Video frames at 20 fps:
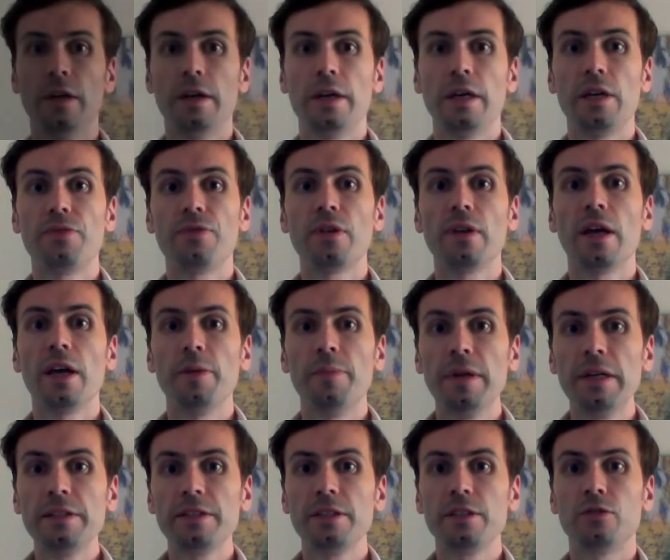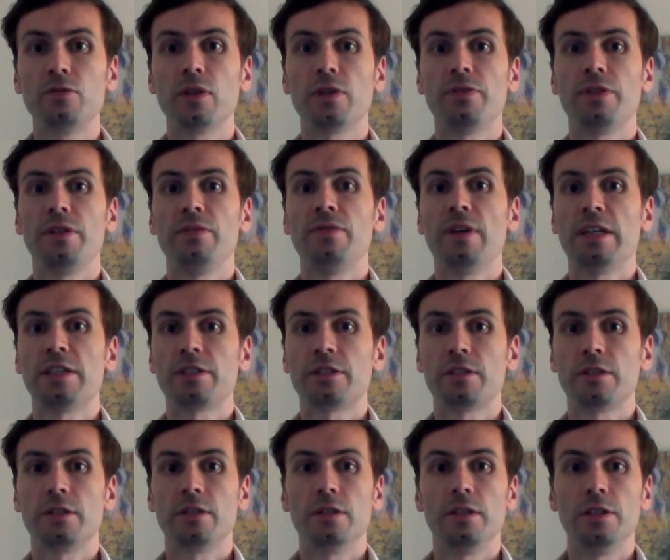If a liability-driven
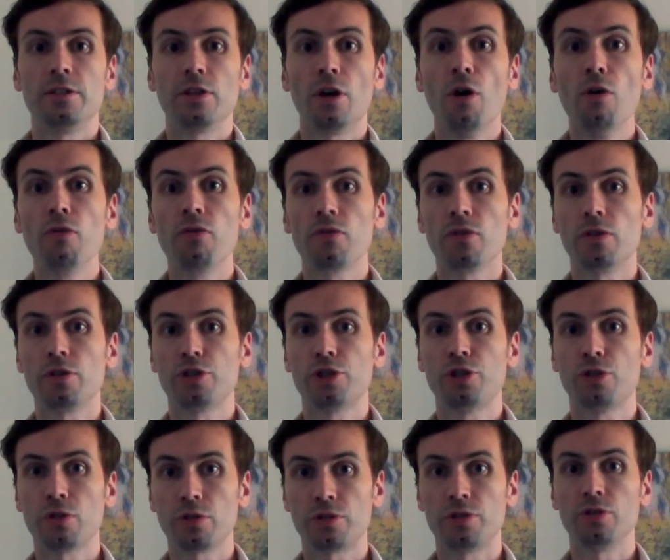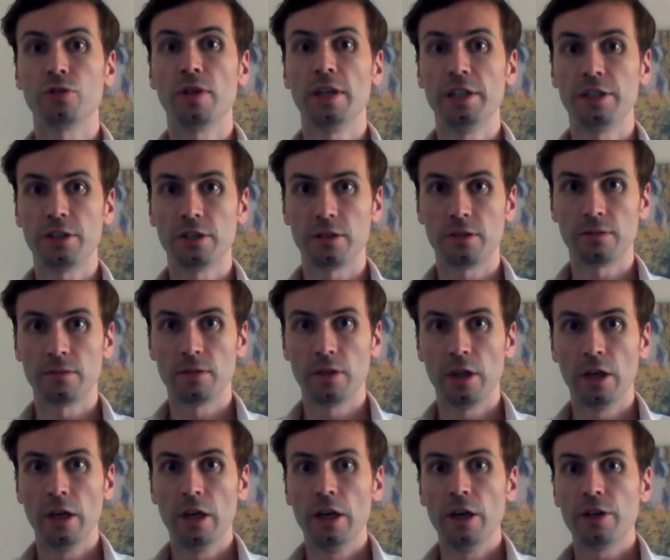investor is overall short duration,
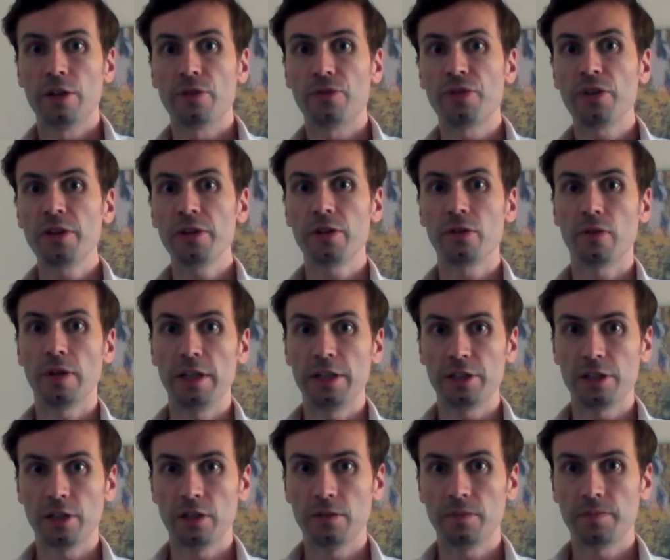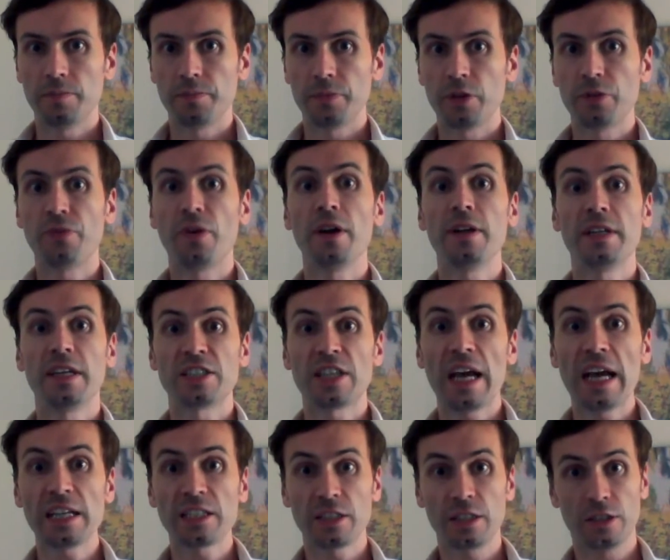the funding ratio, defined as
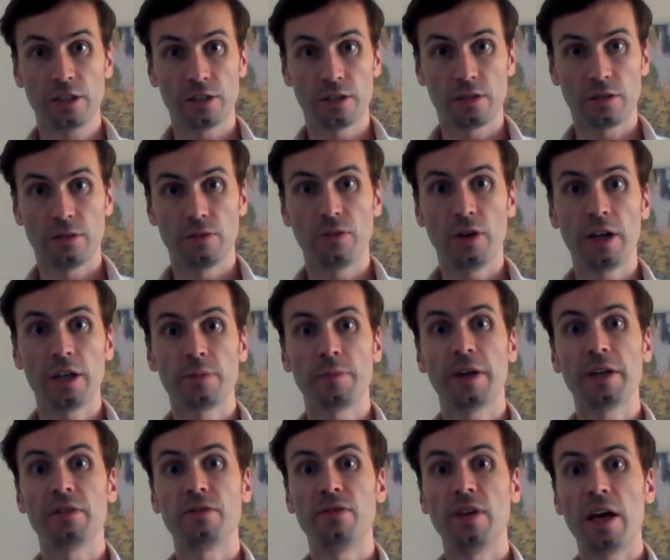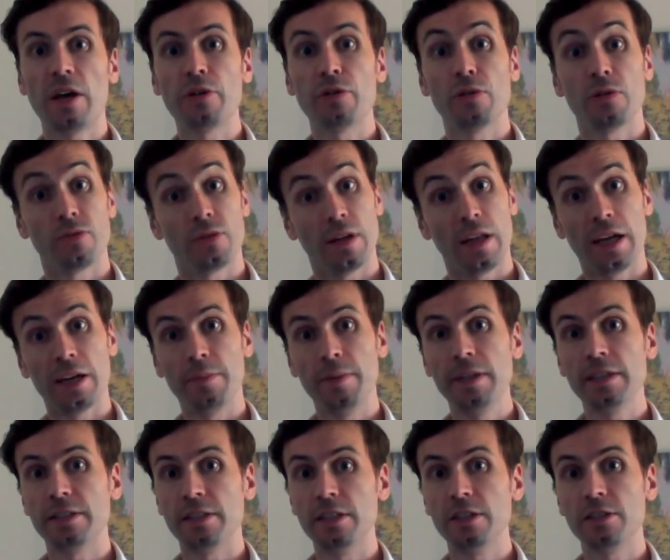assets divided by the value of the
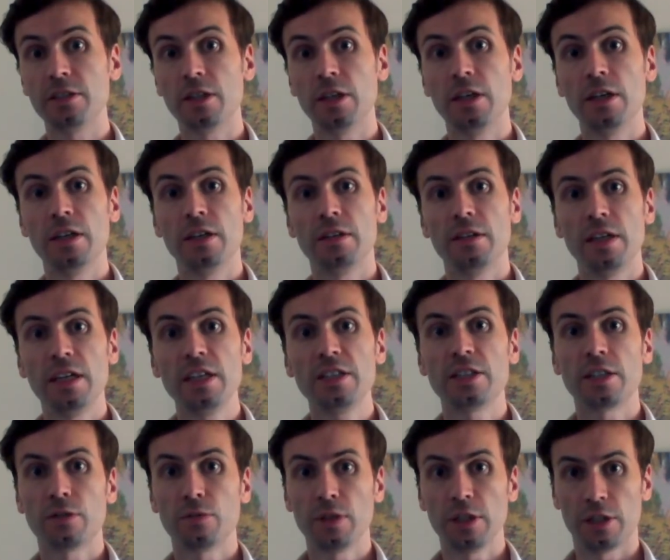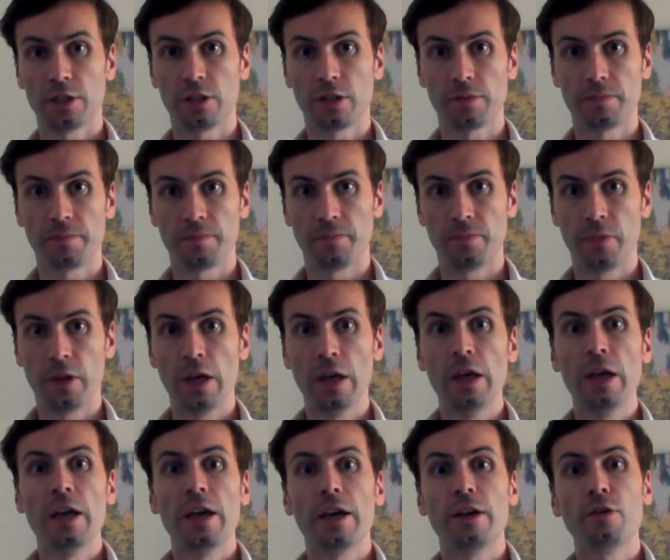liabilities, is at risk.
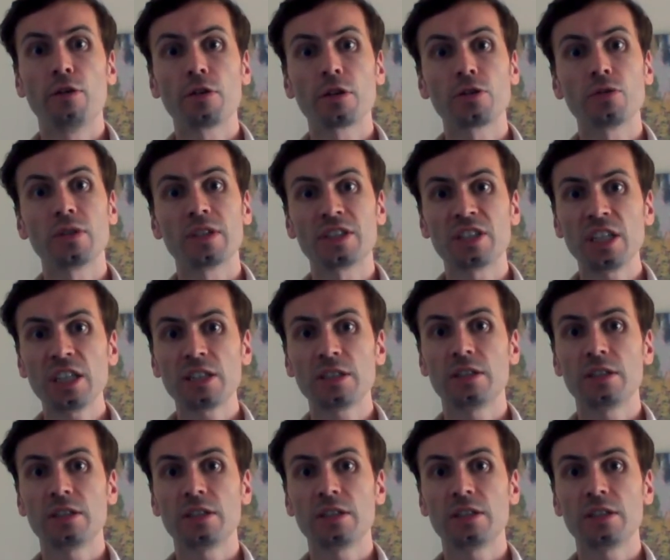In order to assess